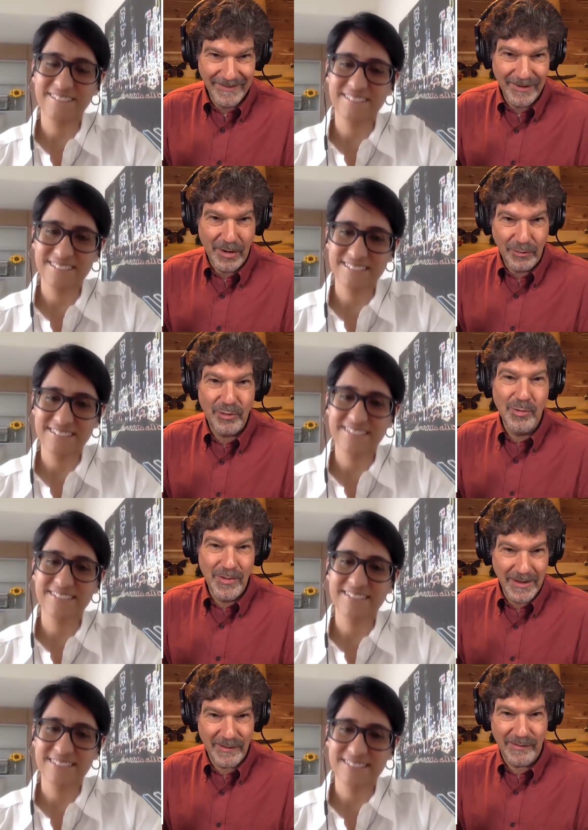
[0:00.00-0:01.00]
Speaker 1: You know, to
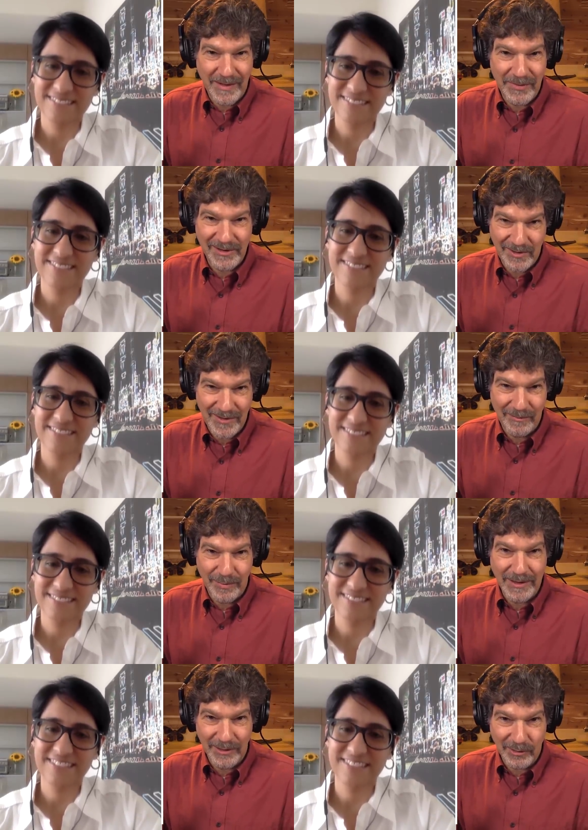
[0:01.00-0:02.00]
the extent that you have
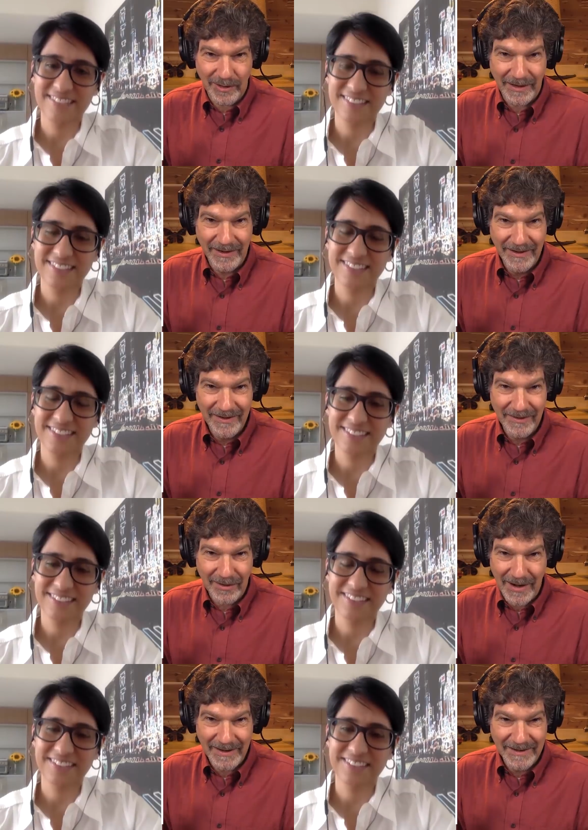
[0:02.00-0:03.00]
bigotry,
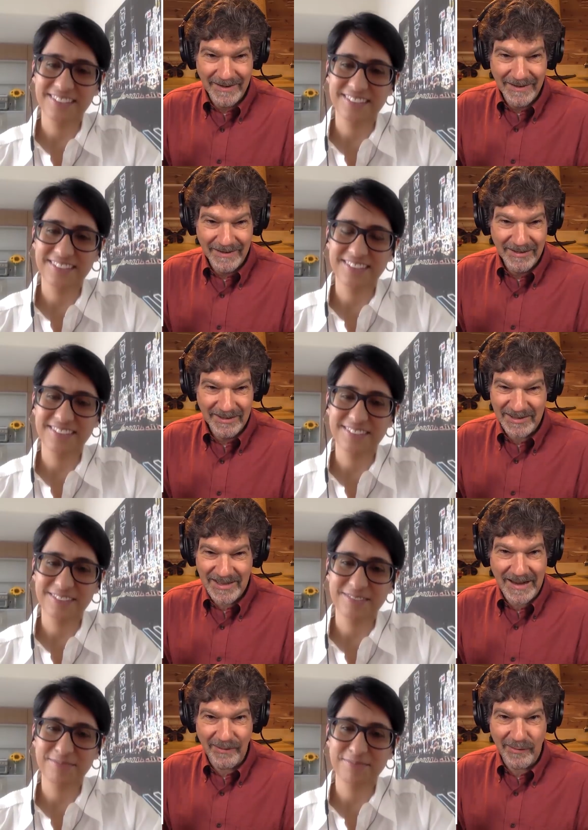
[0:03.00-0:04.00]
right?
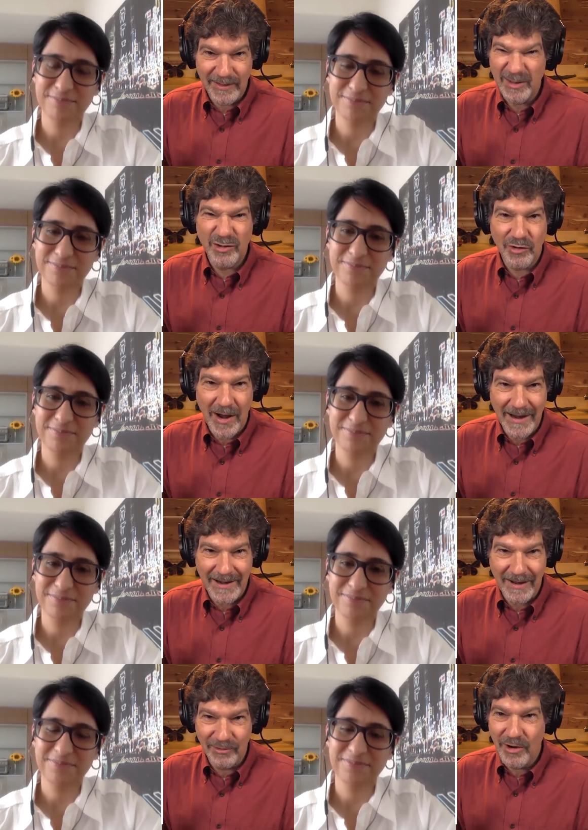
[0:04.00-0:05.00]
Just cancel it. Just try
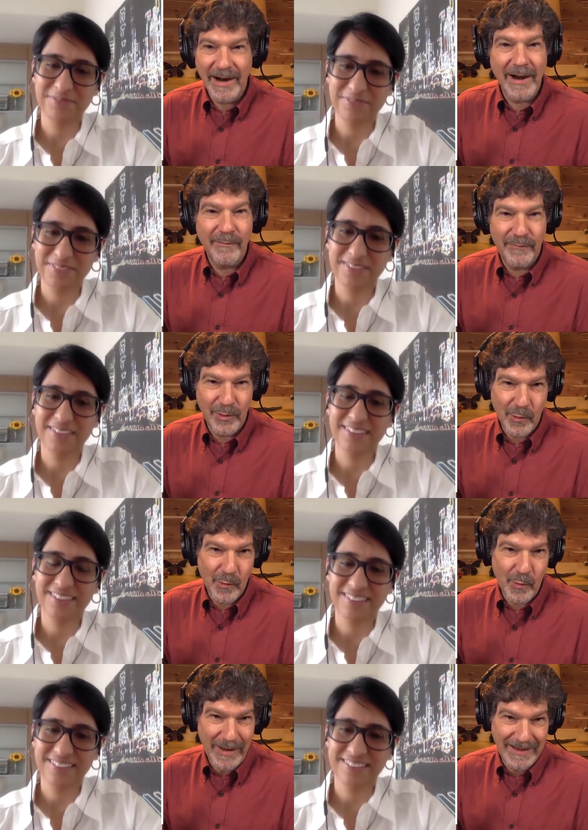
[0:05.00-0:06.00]
it out. Try it out for a
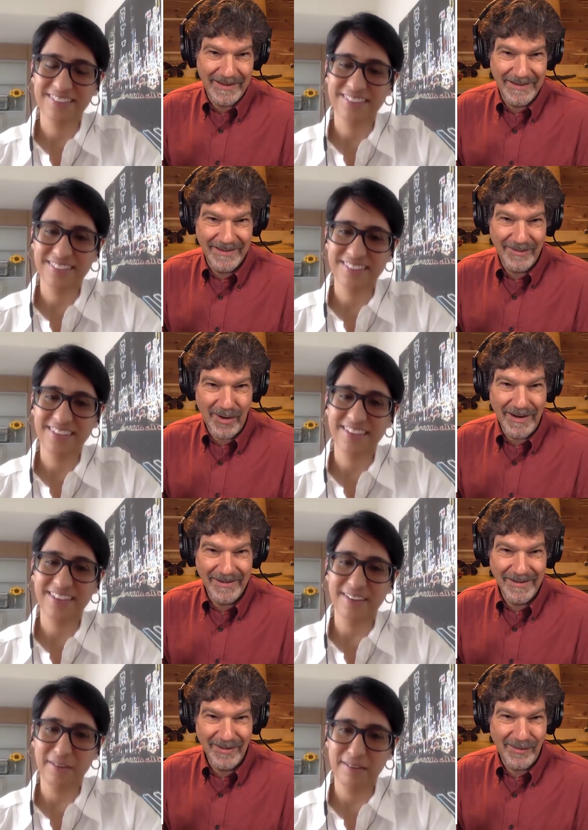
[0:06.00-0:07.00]
week, right?
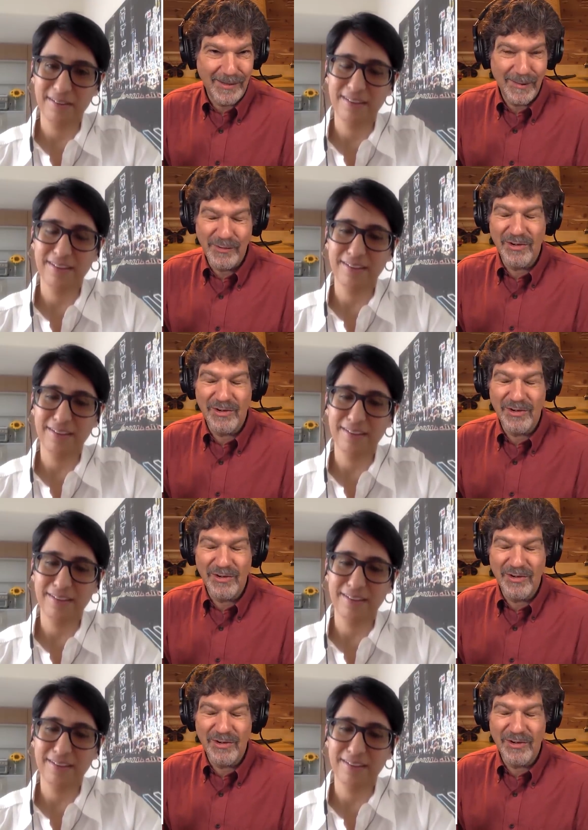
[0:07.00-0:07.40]
Yeah. See if